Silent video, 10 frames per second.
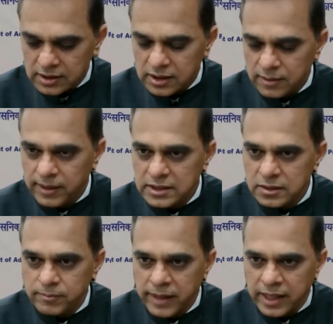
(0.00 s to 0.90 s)
The
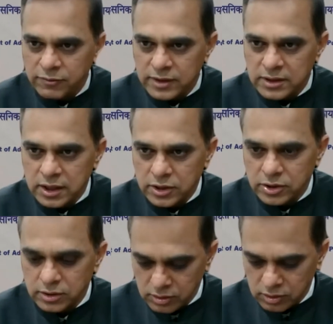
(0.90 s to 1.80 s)
best
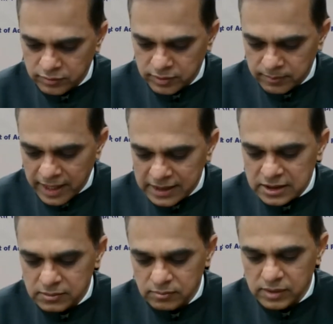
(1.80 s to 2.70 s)
manifestation of the
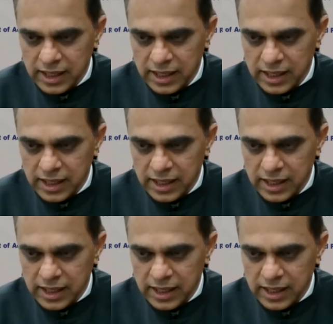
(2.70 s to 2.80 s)
maximum